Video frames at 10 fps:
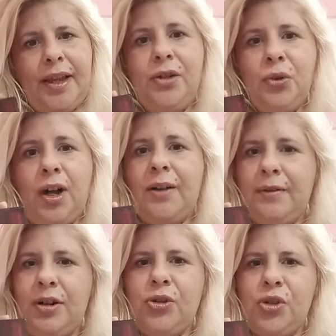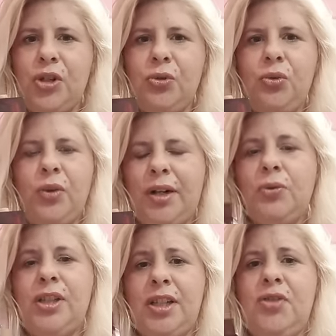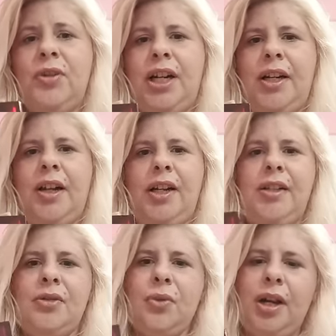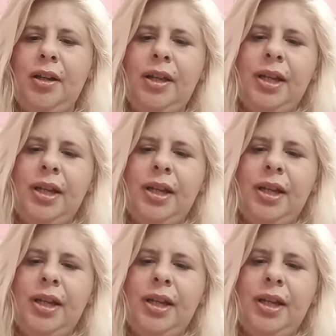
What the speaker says: They do have a rose and nude one, which is really nice as well.